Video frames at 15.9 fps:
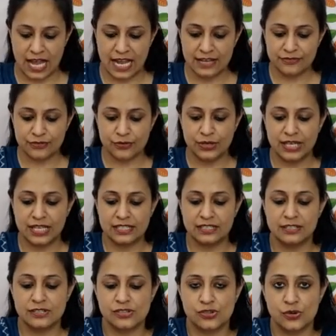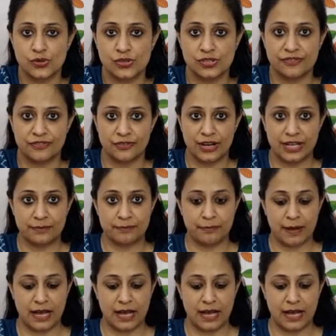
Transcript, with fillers: I've created a sort of red